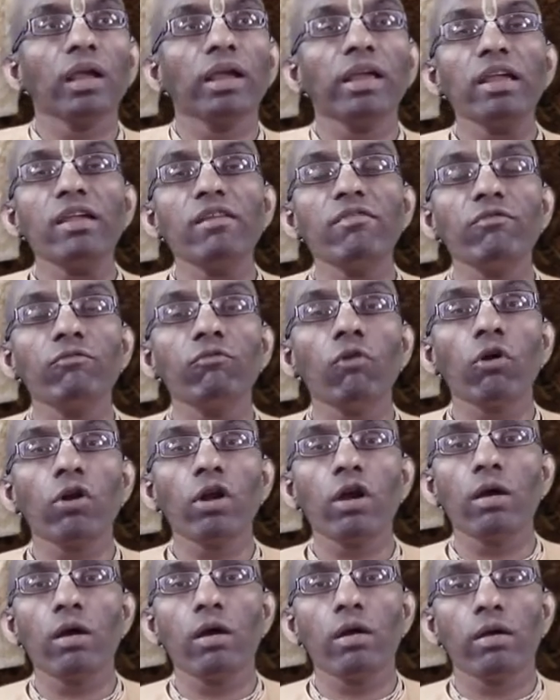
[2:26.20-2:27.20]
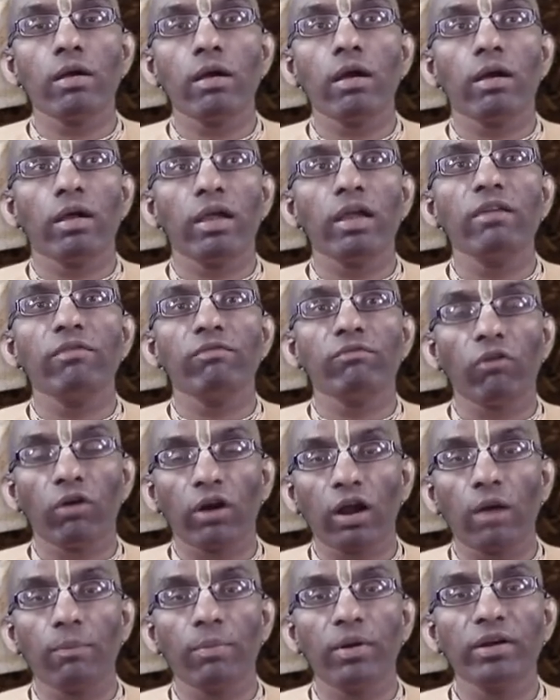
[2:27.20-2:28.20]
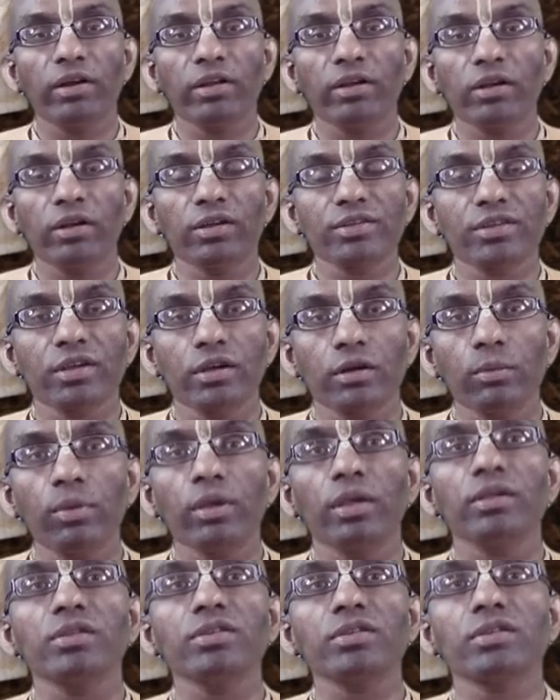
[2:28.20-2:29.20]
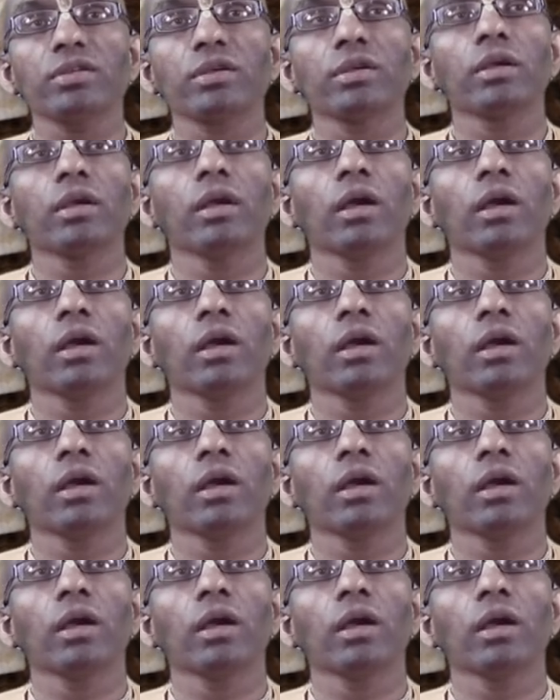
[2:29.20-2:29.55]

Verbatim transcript: if for a if for our particular service